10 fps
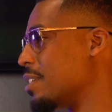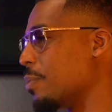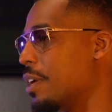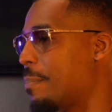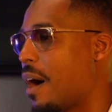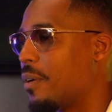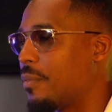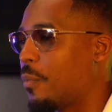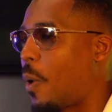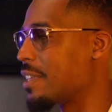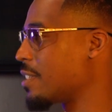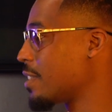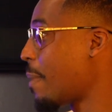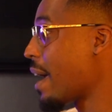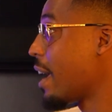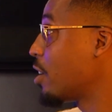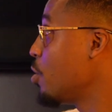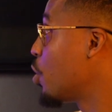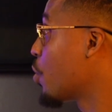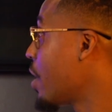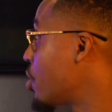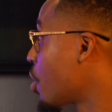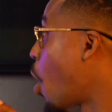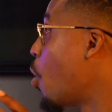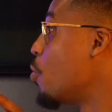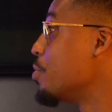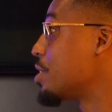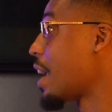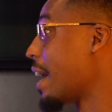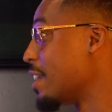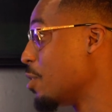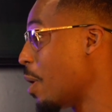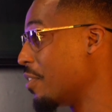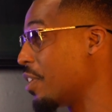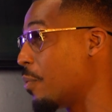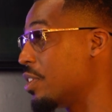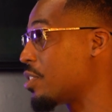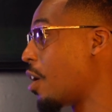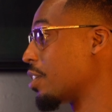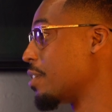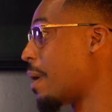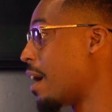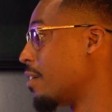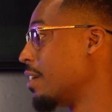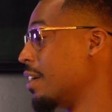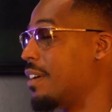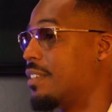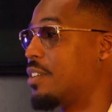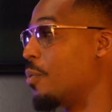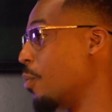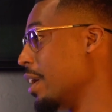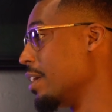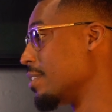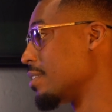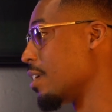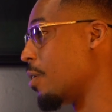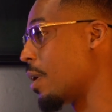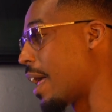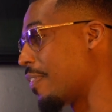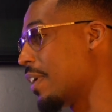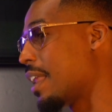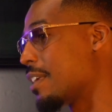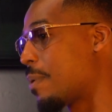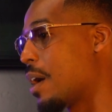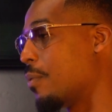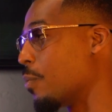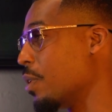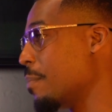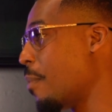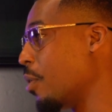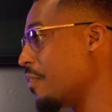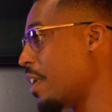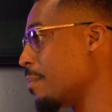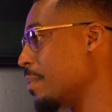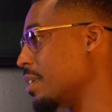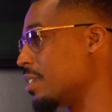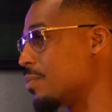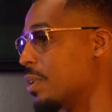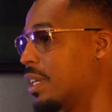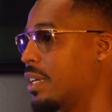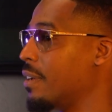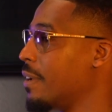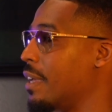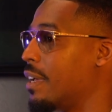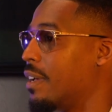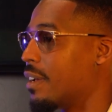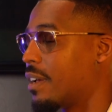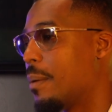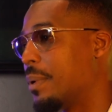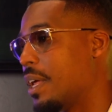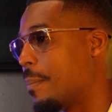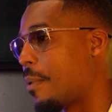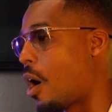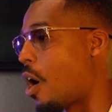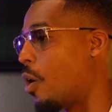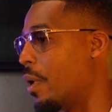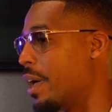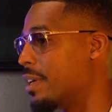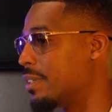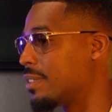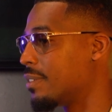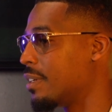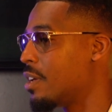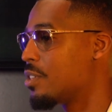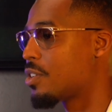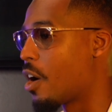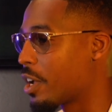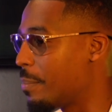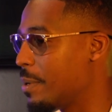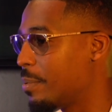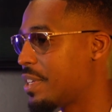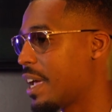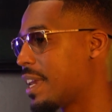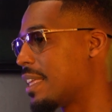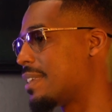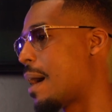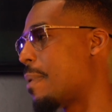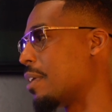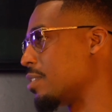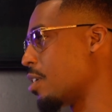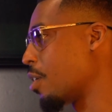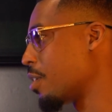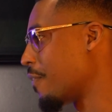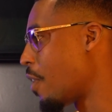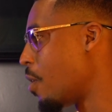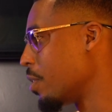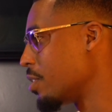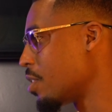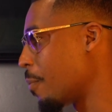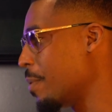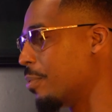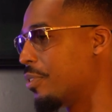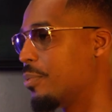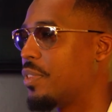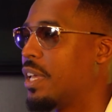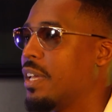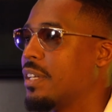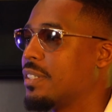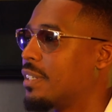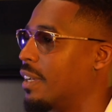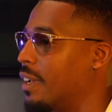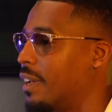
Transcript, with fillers: It's really about watching somebody like you create your own set and do everything we talked about mm-hmm. to win. So, and I think that's probably what really motivated me. Just really coming up, always talking to people, taking that time out to talk on the phone and talk people through things.